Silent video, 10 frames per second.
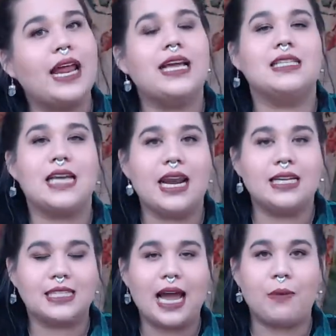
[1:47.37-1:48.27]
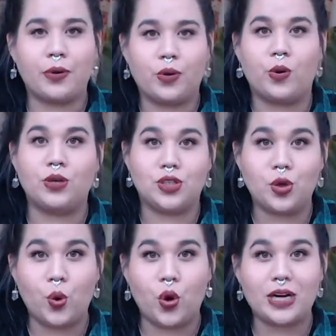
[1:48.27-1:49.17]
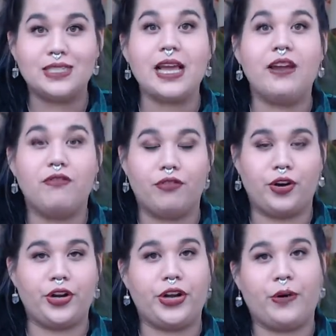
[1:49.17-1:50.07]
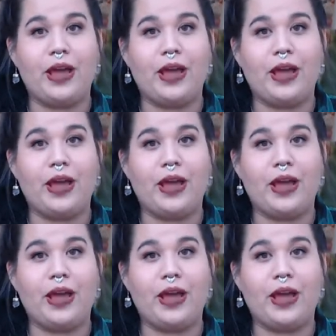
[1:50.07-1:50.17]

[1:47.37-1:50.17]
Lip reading: is Capricorn, Taurus, and Virgo.